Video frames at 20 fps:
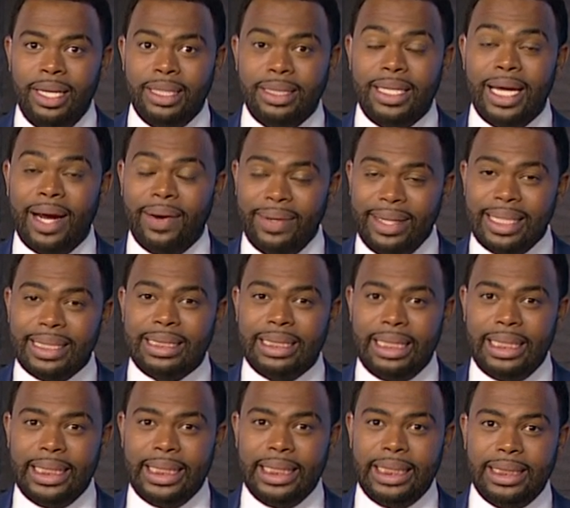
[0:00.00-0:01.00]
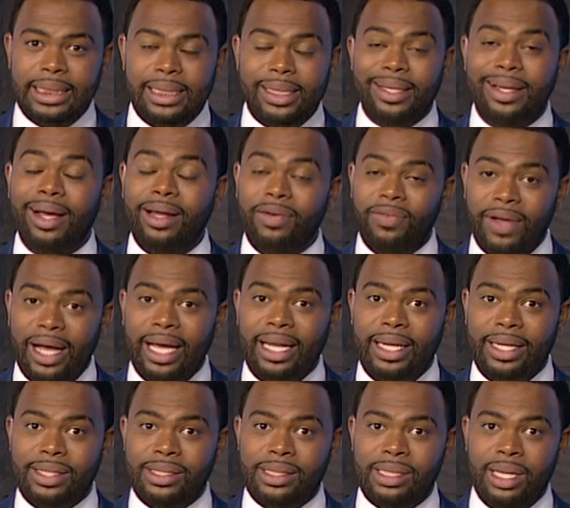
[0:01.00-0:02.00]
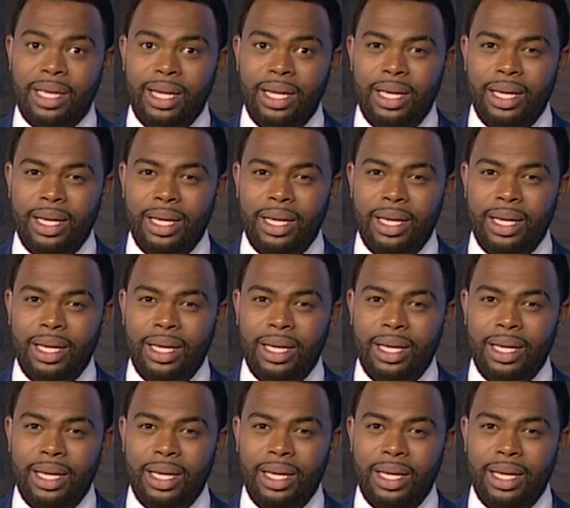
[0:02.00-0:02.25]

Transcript: Darius Lee to gun violence.